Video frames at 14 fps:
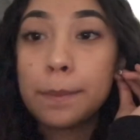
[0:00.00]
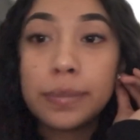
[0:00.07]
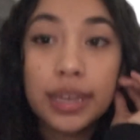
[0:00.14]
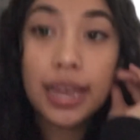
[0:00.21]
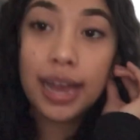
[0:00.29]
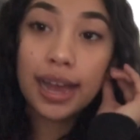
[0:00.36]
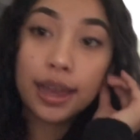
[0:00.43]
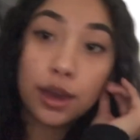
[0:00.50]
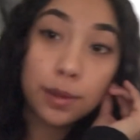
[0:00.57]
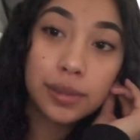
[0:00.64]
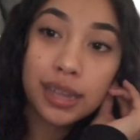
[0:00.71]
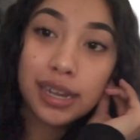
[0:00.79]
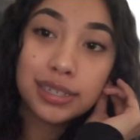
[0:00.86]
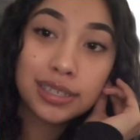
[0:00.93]
But yeah, I hope
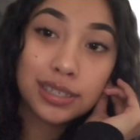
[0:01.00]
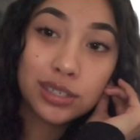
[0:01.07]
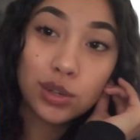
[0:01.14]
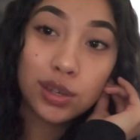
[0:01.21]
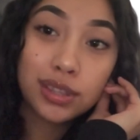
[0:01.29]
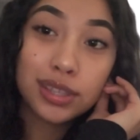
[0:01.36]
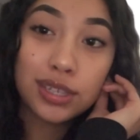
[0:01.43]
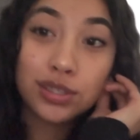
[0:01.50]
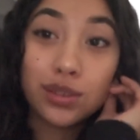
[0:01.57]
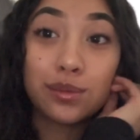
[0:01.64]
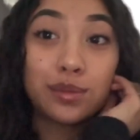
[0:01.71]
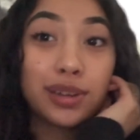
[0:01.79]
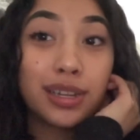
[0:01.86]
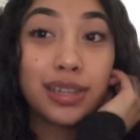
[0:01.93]
you guys enjoyed this
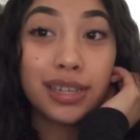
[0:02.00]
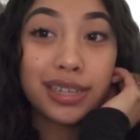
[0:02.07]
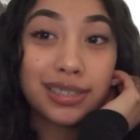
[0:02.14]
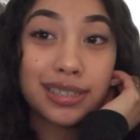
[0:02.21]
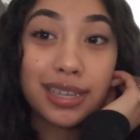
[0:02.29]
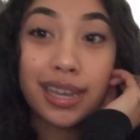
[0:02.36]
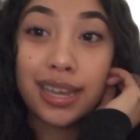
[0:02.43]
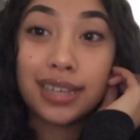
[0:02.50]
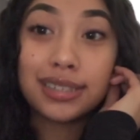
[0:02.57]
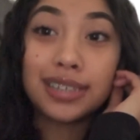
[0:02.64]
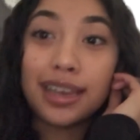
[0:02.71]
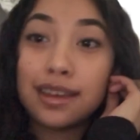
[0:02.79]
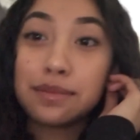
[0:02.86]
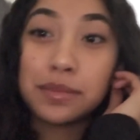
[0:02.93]
realistic
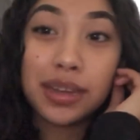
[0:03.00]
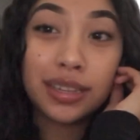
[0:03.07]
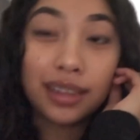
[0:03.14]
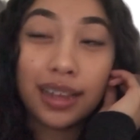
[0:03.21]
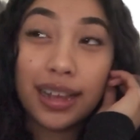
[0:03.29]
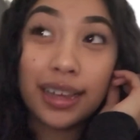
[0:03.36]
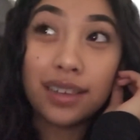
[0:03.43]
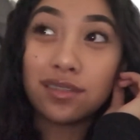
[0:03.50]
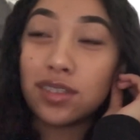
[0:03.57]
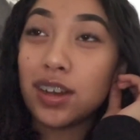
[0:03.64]
day of my life.